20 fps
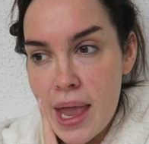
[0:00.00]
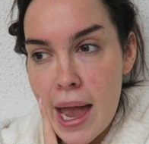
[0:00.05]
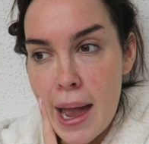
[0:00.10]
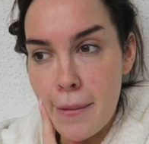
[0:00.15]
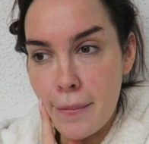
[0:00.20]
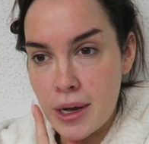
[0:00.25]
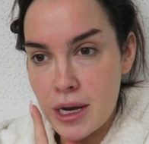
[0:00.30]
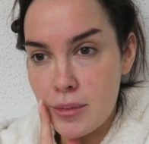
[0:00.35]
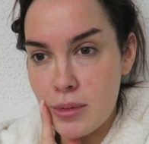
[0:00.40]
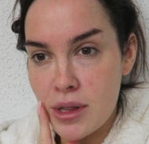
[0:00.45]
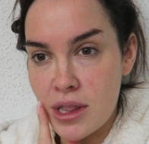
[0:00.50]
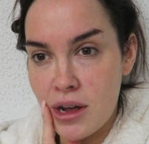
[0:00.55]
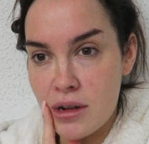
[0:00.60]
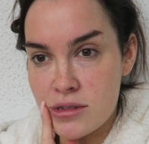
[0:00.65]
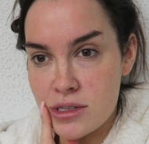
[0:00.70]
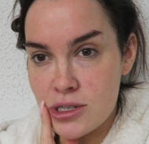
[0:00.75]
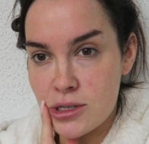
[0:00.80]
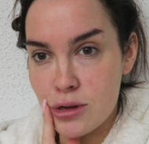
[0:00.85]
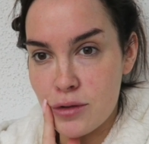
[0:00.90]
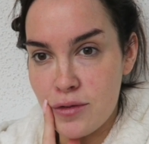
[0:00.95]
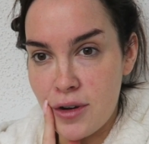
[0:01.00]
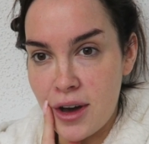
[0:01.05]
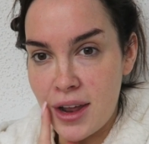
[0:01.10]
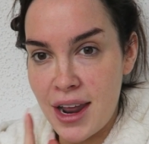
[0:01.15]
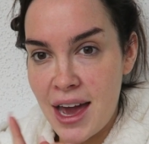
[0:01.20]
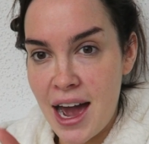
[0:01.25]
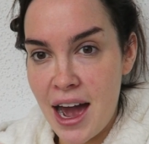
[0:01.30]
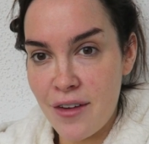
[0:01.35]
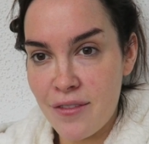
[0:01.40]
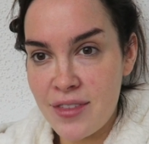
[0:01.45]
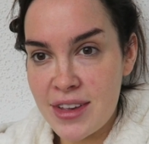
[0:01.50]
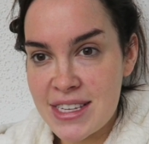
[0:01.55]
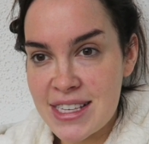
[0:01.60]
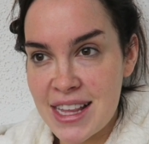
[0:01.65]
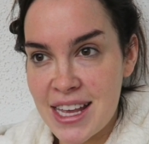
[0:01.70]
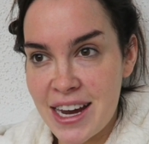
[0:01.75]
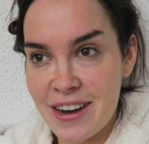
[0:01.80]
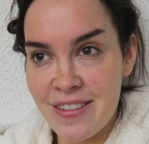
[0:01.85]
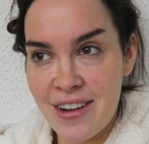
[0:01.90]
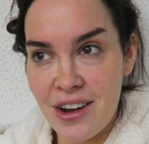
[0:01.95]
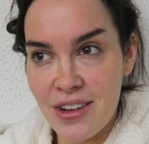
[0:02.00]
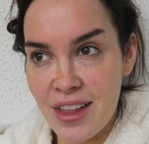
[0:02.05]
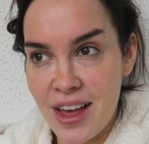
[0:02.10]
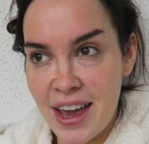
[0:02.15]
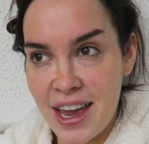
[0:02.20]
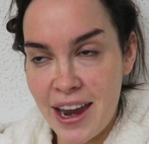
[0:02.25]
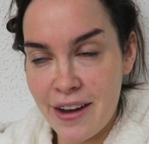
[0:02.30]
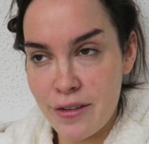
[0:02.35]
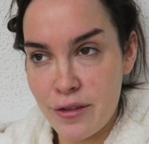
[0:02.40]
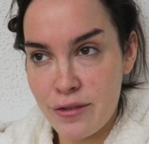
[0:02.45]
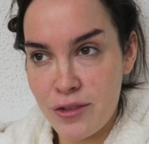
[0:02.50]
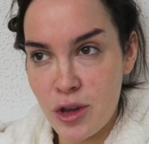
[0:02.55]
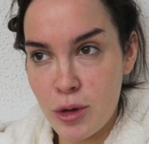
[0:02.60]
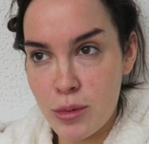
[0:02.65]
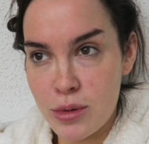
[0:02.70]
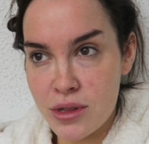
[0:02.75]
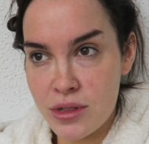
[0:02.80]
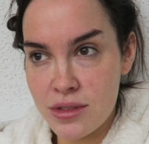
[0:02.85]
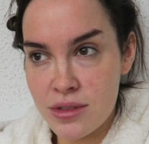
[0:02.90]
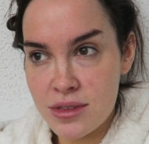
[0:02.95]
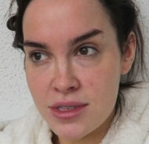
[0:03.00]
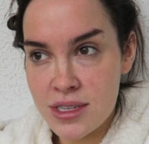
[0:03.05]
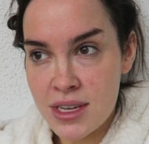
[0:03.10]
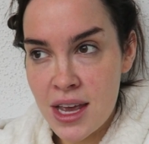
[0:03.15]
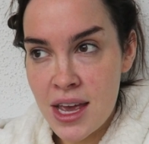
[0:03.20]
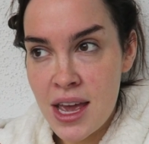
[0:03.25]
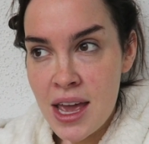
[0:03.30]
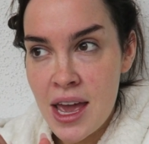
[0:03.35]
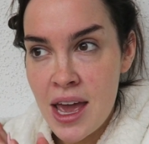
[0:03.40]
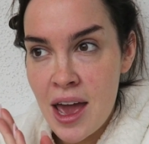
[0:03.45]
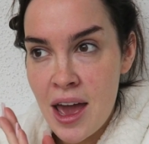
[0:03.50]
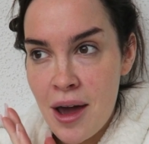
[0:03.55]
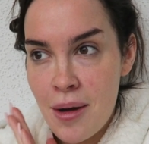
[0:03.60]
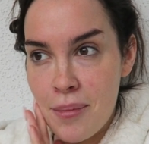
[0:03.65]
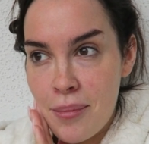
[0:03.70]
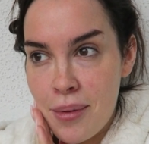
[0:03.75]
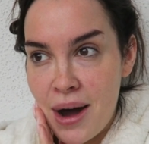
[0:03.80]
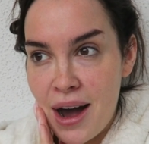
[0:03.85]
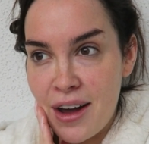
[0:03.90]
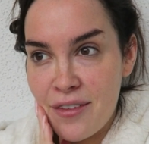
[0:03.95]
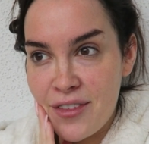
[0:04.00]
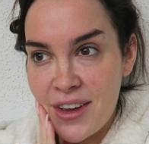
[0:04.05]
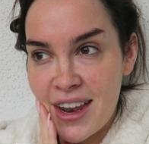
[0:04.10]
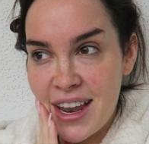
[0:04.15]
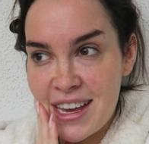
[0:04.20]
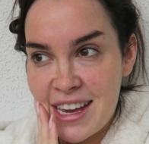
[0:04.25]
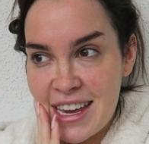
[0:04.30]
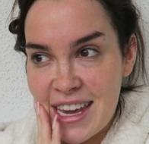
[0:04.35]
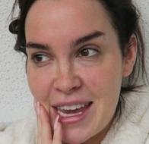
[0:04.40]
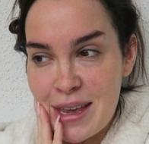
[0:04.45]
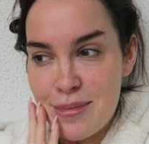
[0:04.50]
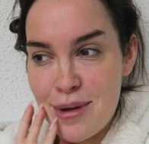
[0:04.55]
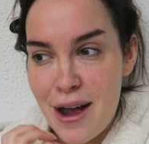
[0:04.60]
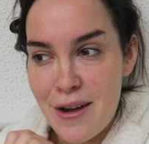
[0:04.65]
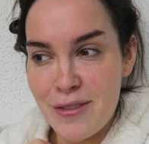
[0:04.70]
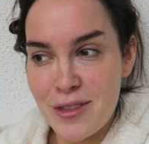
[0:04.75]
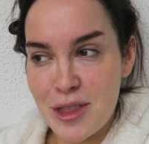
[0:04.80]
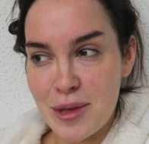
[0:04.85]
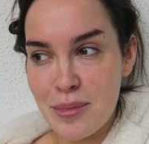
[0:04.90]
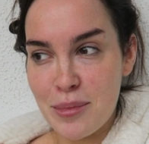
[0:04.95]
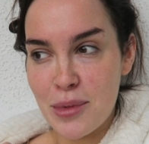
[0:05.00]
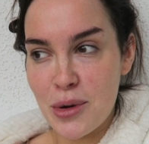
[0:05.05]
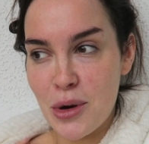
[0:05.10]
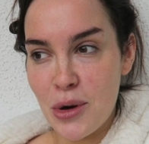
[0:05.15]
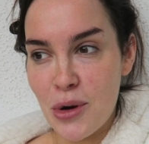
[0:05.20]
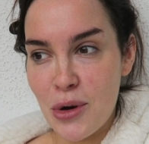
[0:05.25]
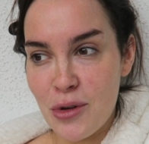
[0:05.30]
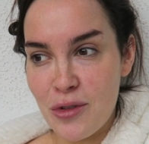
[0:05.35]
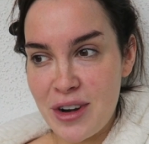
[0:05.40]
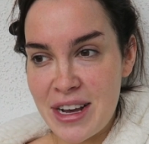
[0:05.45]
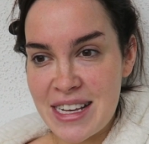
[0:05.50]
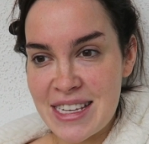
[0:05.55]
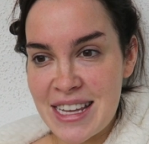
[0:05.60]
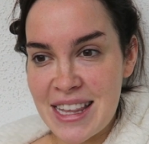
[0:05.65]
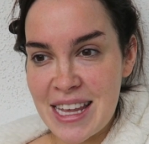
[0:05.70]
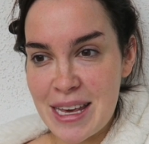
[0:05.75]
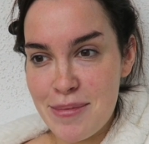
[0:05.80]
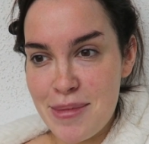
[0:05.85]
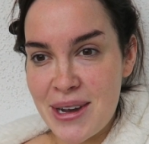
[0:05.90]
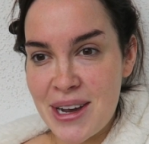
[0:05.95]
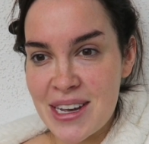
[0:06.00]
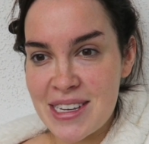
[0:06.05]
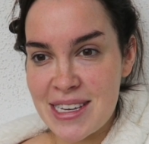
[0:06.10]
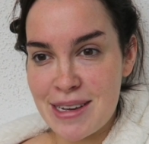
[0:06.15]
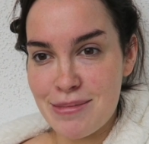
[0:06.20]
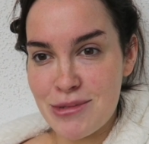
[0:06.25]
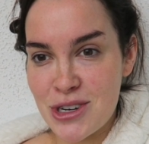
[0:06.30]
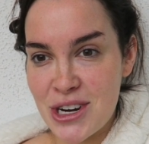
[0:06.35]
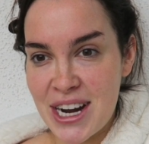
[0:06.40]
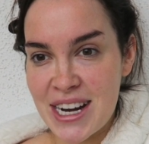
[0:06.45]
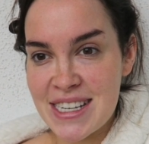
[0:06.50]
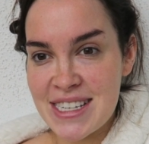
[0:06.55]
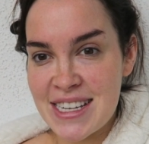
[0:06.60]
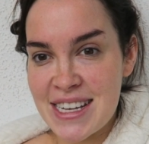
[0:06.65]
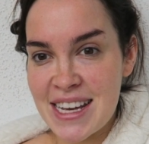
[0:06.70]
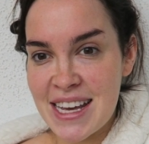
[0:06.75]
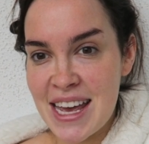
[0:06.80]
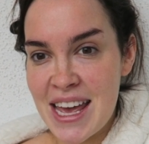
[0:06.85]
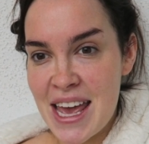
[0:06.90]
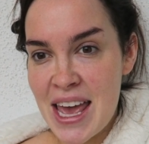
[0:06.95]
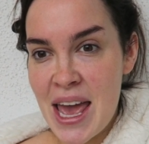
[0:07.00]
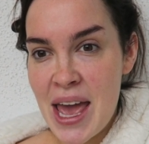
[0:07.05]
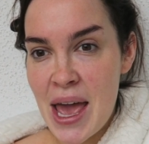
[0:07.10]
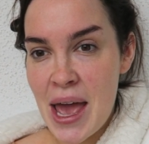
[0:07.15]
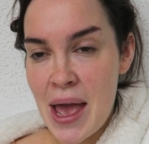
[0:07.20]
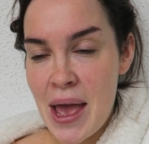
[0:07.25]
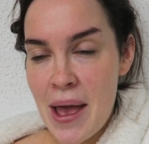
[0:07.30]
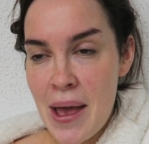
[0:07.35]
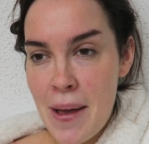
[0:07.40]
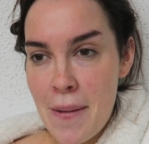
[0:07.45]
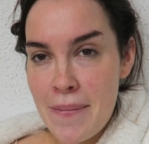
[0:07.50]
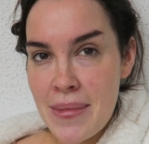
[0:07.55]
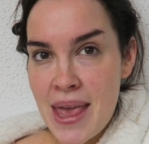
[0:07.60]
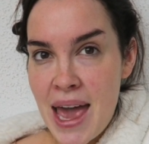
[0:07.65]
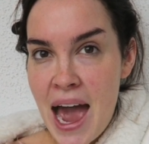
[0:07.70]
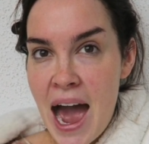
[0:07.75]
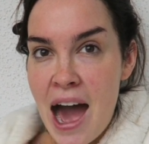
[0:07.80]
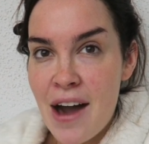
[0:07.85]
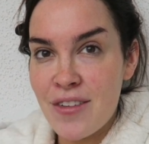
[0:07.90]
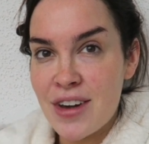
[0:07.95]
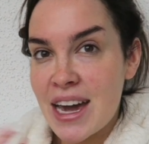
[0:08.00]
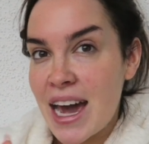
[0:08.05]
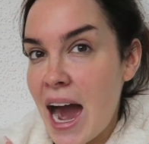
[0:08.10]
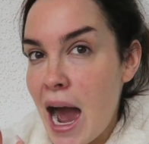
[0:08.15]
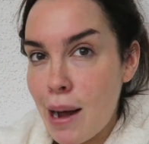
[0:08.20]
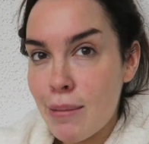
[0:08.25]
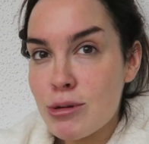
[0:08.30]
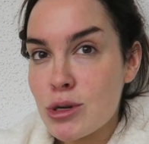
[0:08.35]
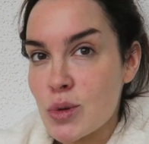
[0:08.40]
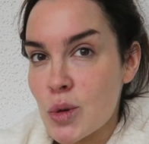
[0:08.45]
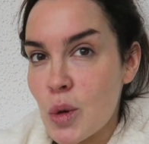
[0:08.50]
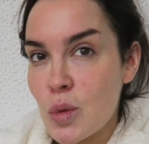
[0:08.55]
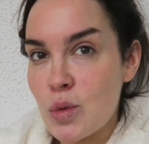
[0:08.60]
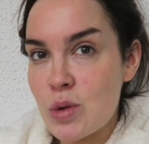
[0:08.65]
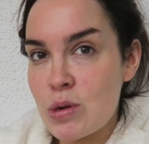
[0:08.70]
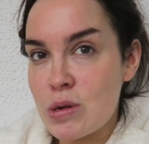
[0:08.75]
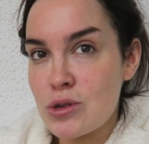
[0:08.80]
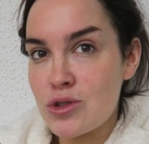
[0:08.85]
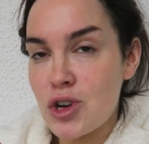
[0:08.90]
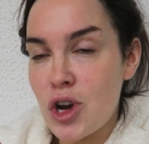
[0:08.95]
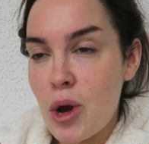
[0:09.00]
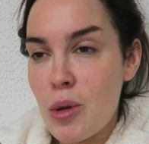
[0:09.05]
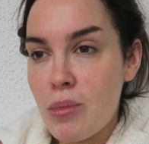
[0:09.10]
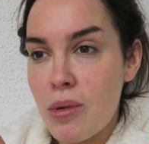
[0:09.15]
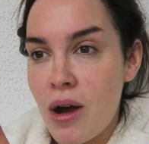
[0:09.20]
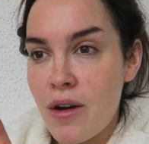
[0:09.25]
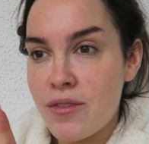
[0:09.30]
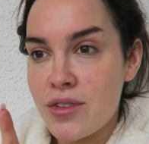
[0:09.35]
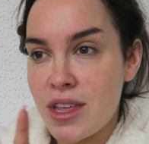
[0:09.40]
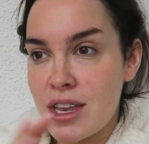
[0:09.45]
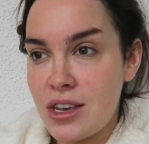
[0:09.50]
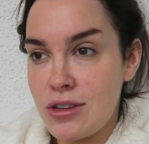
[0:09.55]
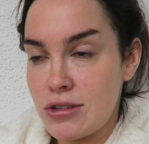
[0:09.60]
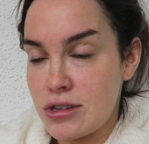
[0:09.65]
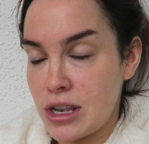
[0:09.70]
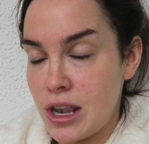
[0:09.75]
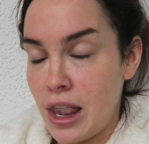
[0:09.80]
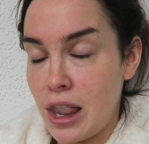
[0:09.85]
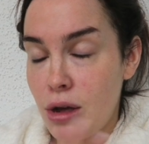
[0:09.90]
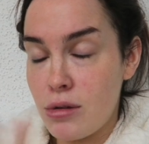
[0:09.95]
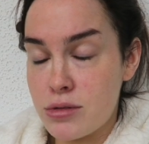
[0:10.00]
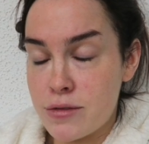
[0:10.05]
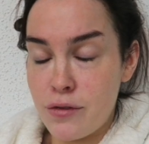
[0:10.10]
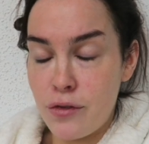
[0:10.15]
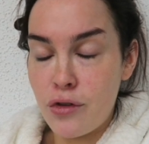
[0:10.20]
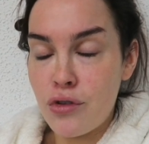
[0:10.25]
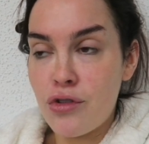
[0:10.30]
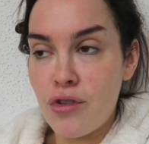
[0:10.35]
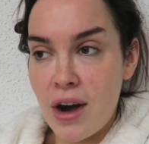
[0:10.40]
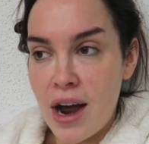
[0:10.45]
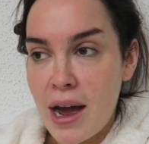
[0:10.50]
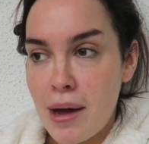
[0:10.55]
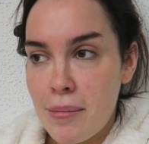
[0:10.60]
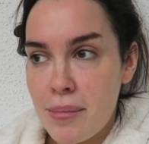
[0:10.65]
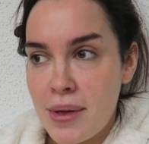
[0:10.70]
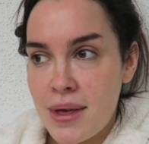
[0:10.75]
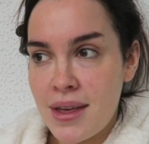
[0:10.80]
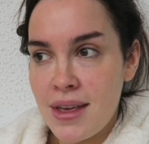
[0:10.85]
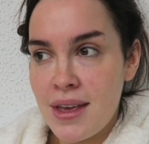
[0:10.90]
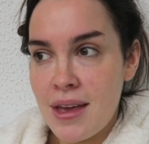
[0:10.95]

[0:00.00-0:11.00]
I'm going to put loads of stuff on. I have this clear out like every few months, but I feel like I keep having them more recently because I'm trying to have a capsule wardrobe rather than just loads of crap.